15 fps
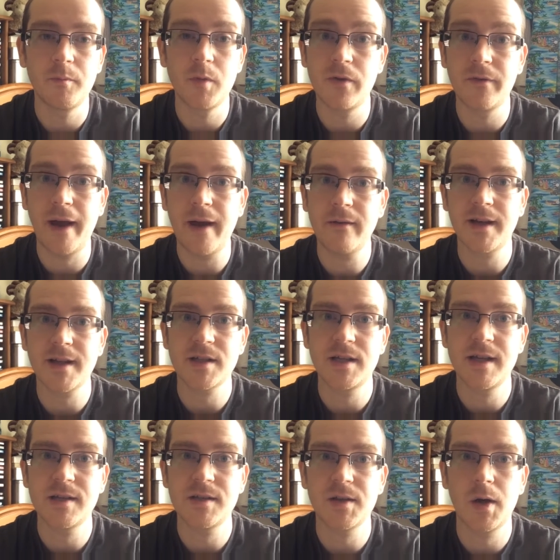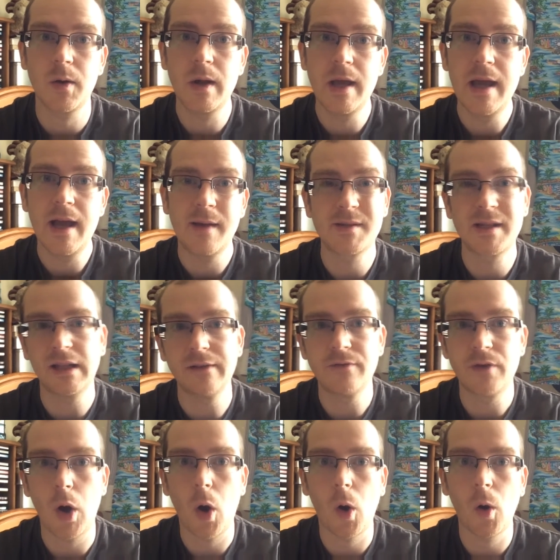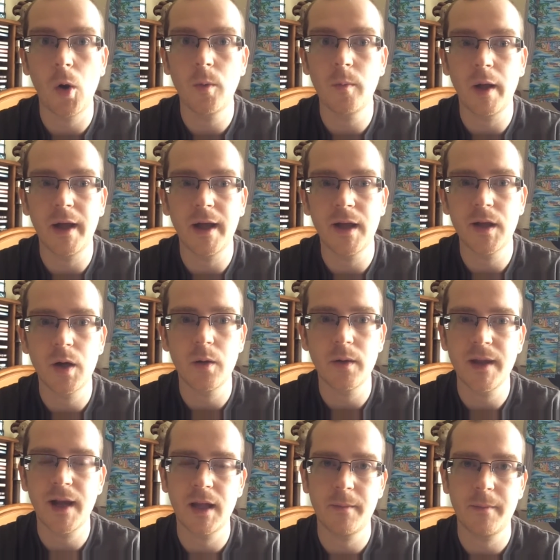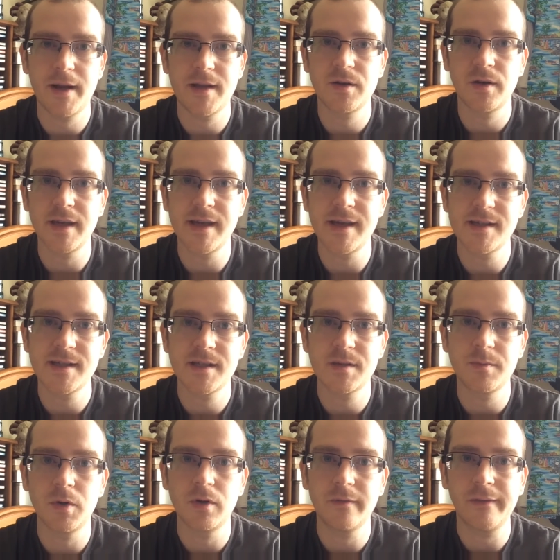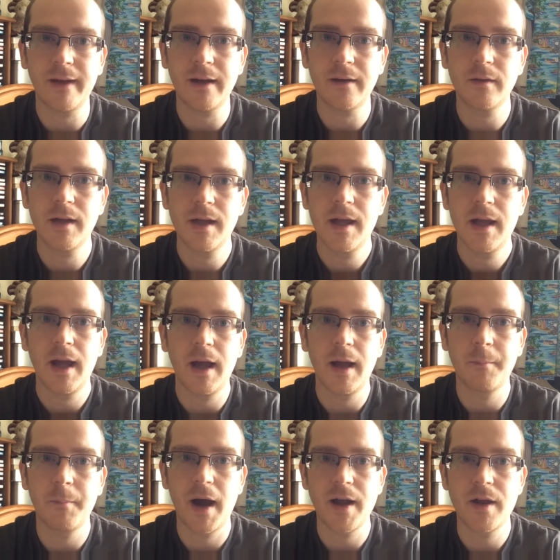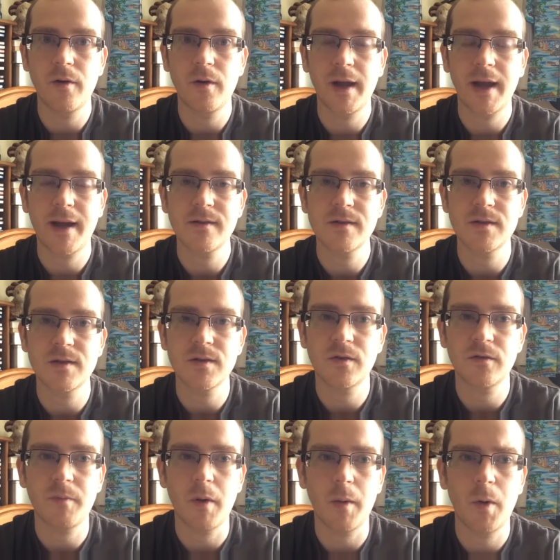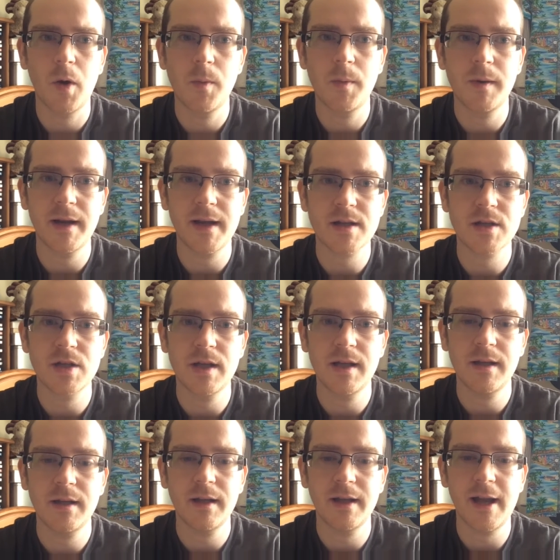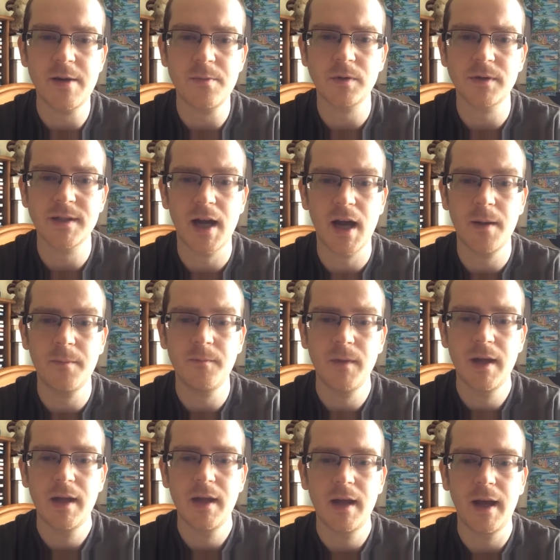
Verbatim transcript: move out next year, so I'm still living at home. In the Isle of Man, it's not easy to move out and buy your own house and stuff, but I'm hoping next year, April time,